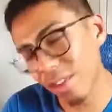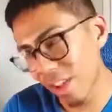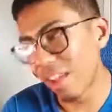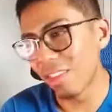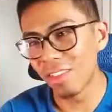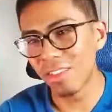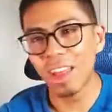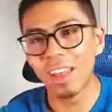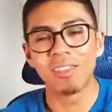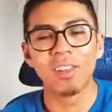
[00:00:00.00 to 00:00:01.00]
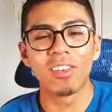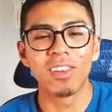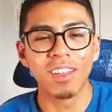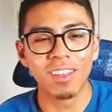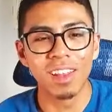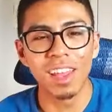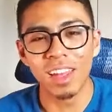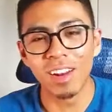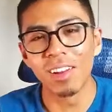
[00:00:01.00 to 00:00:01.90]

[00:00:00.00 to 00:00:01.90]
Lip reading: as the treasure gets collected,